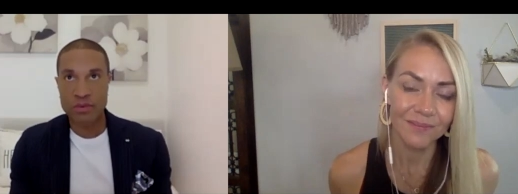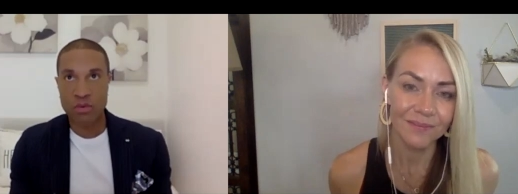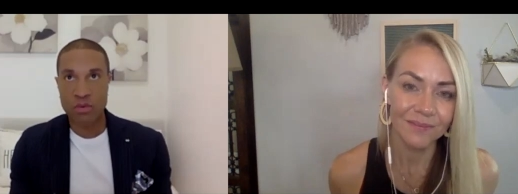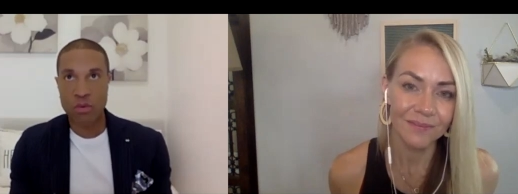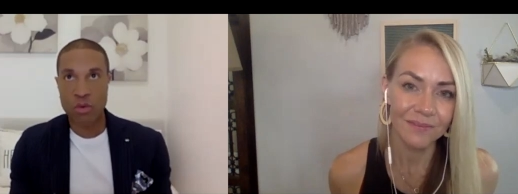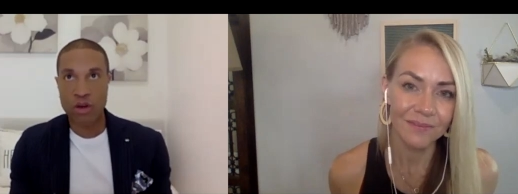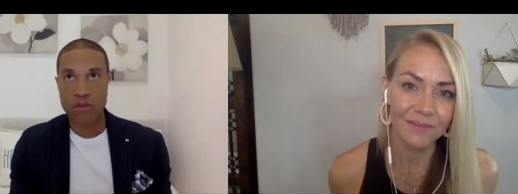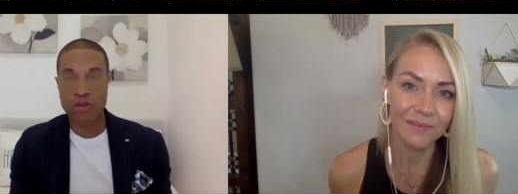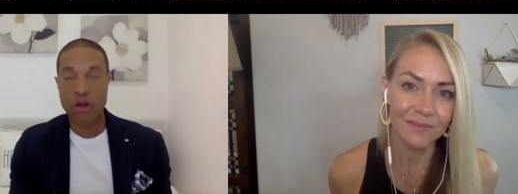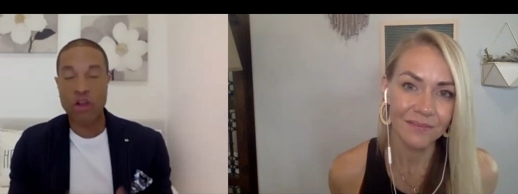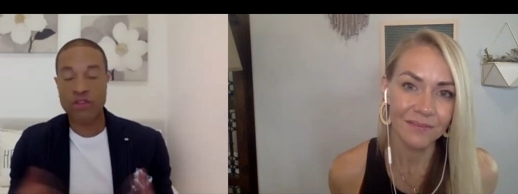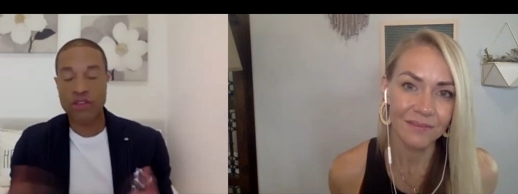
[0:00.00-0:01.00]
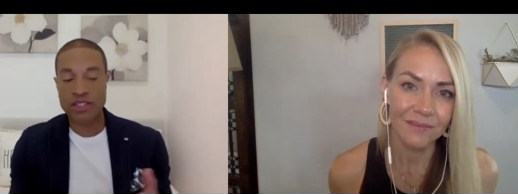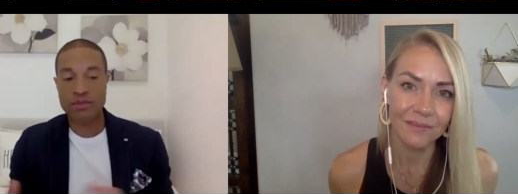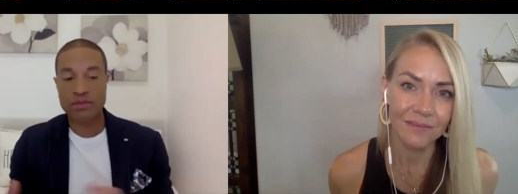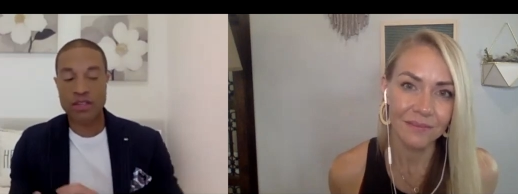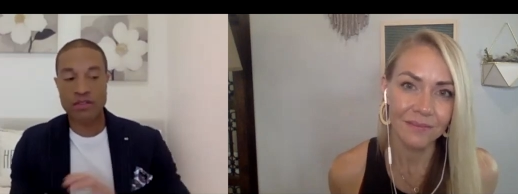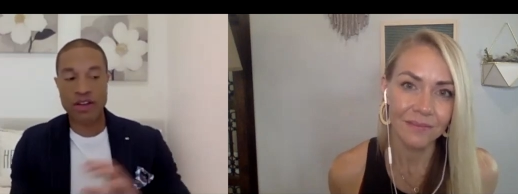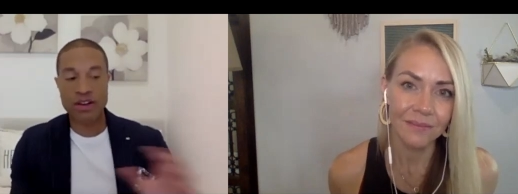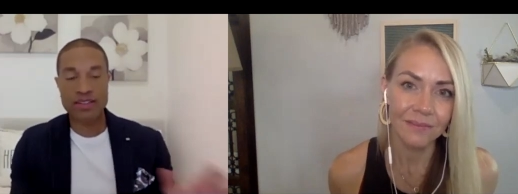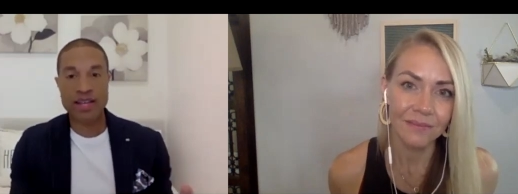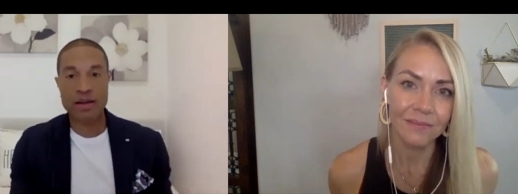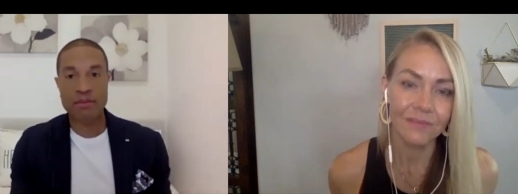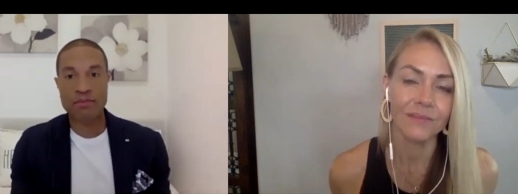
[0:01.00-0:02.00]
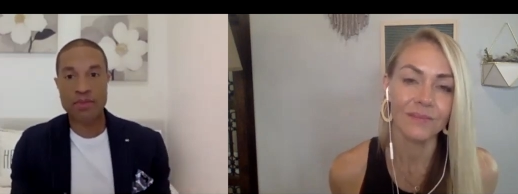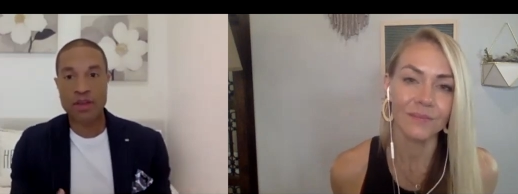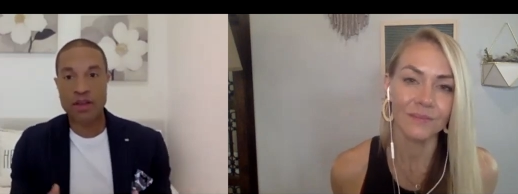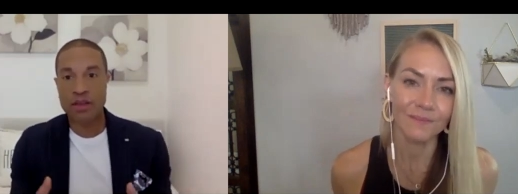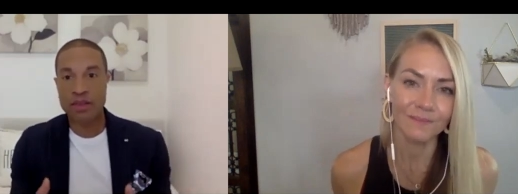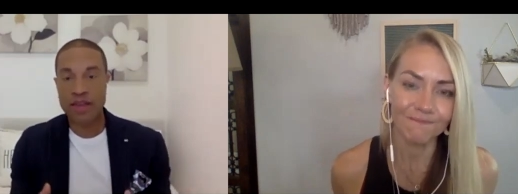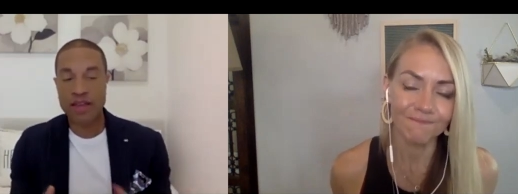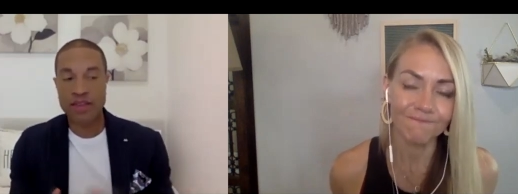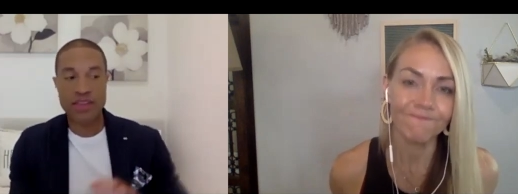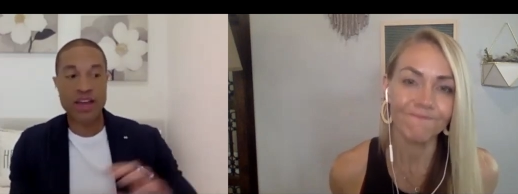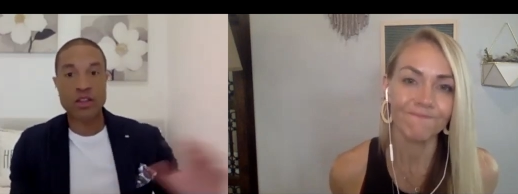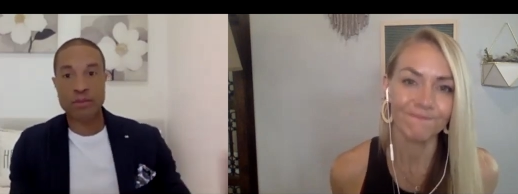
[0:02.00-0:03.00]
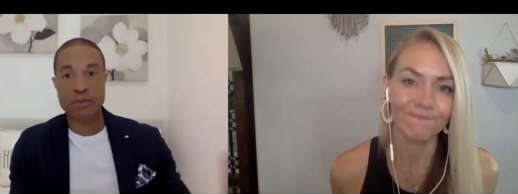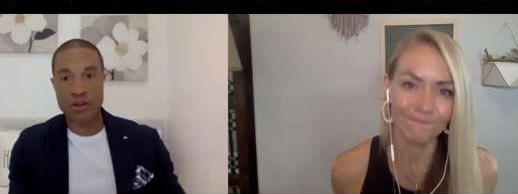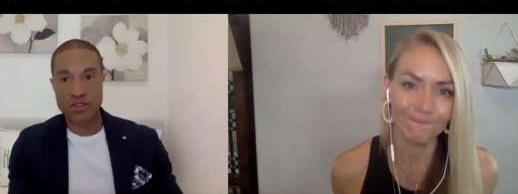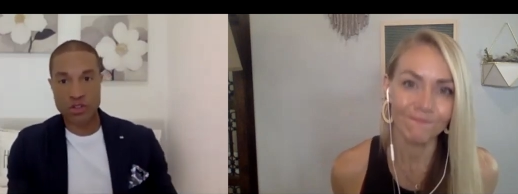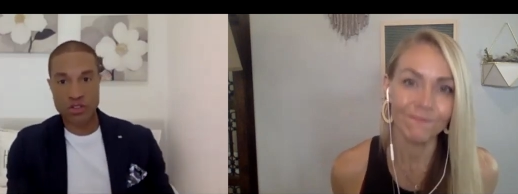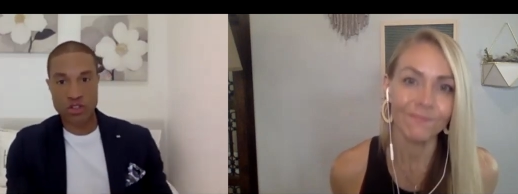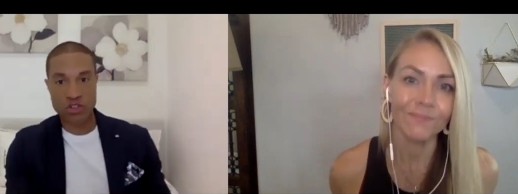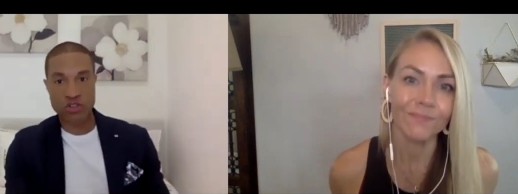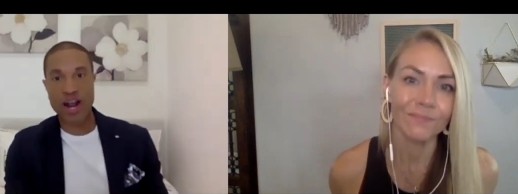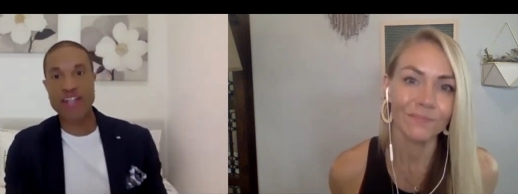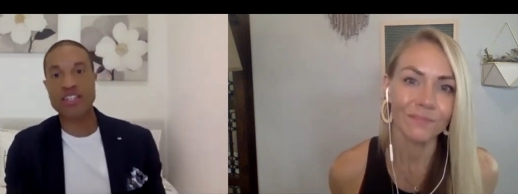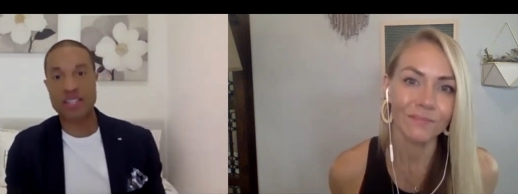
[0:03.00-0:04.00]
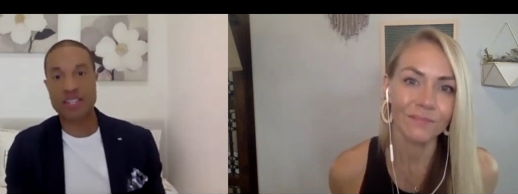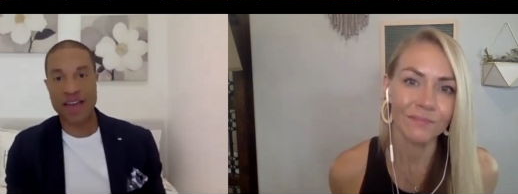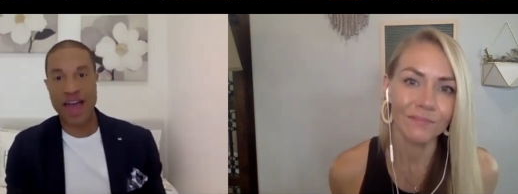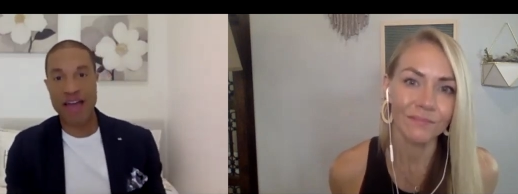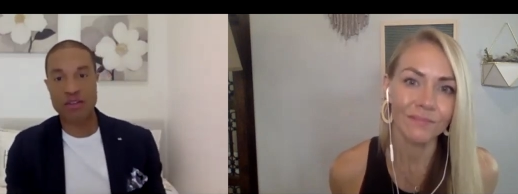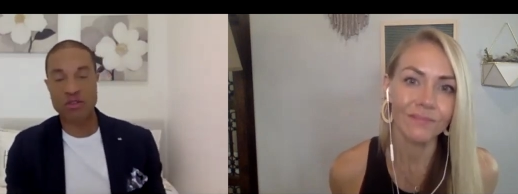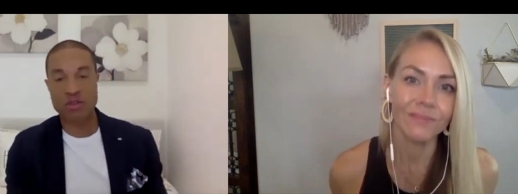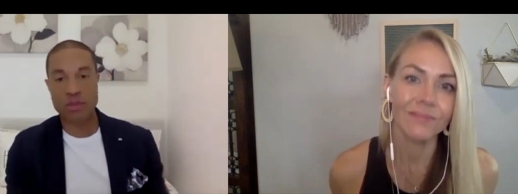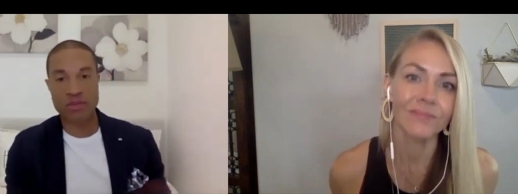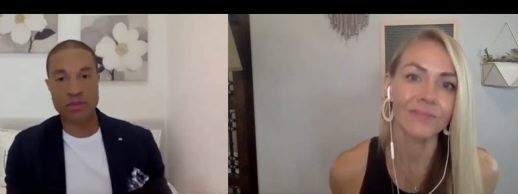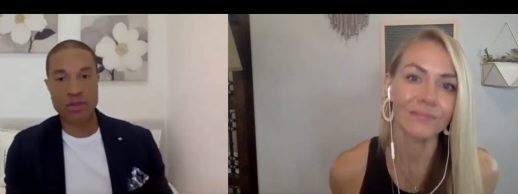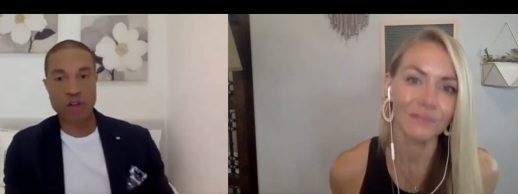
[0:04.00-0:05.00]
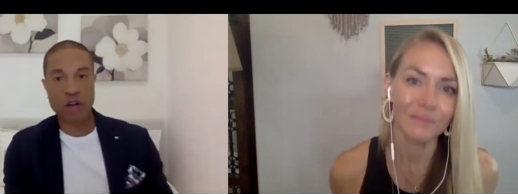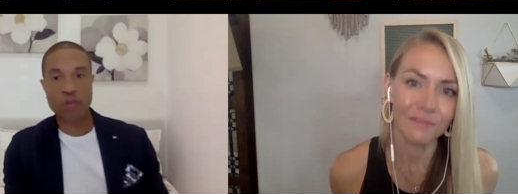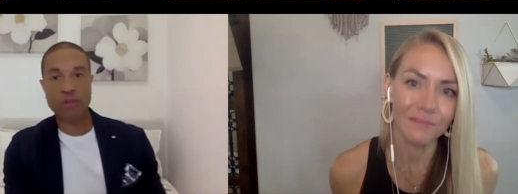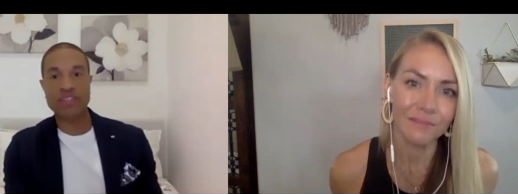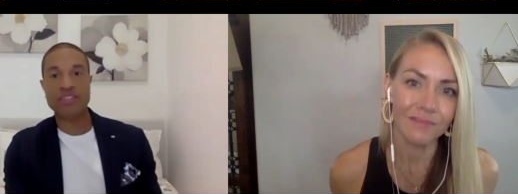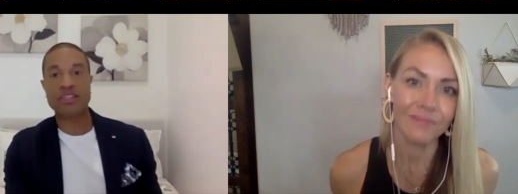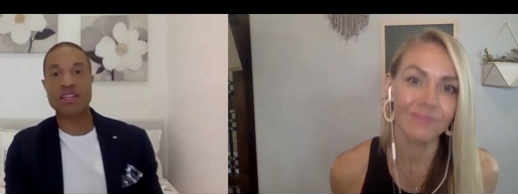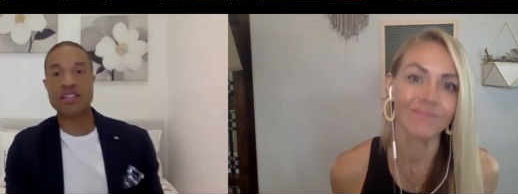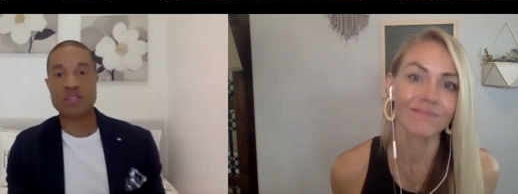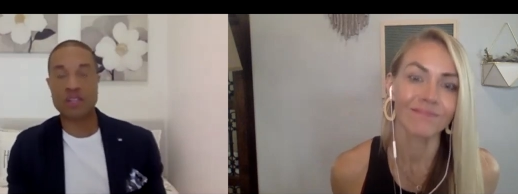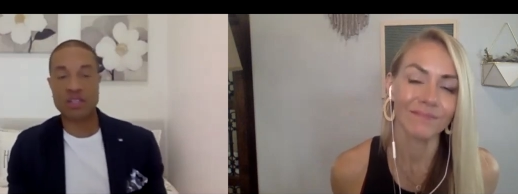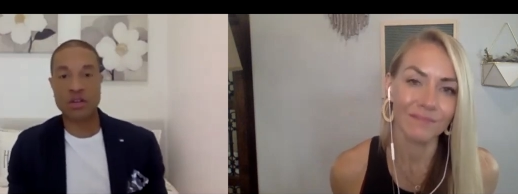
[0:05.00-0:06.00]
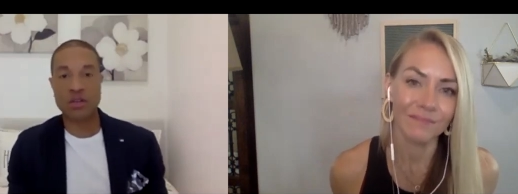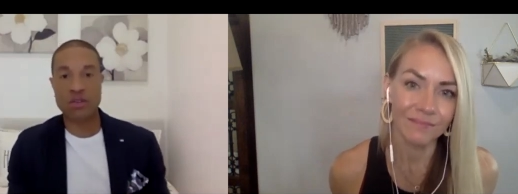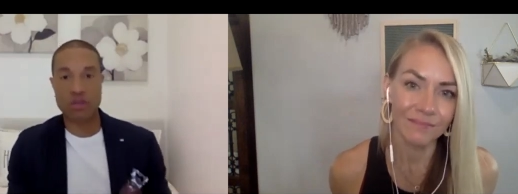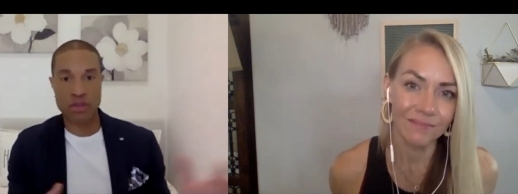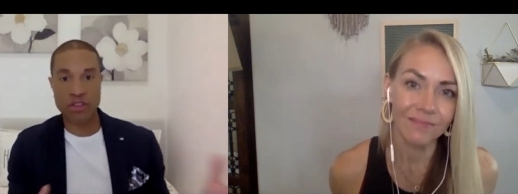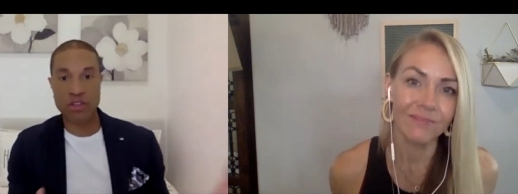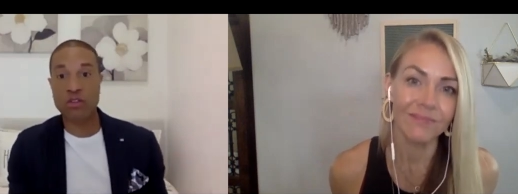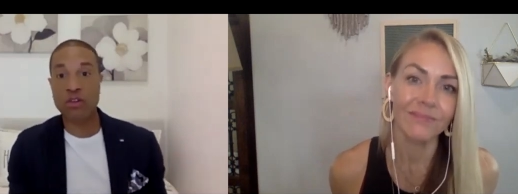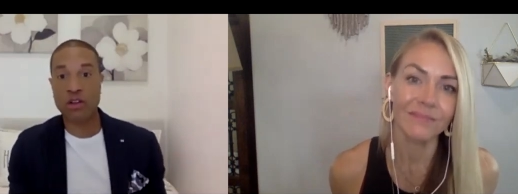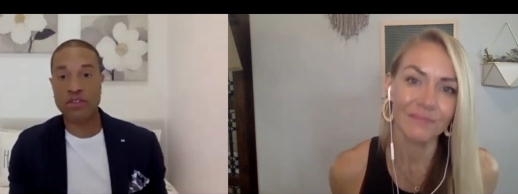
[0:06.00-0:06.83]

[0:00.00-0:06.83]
Speaker 1: we're falling victim to the very same thing that the other person who's attracted to that, who's coming from a darker place, is, you know, th- that they're falling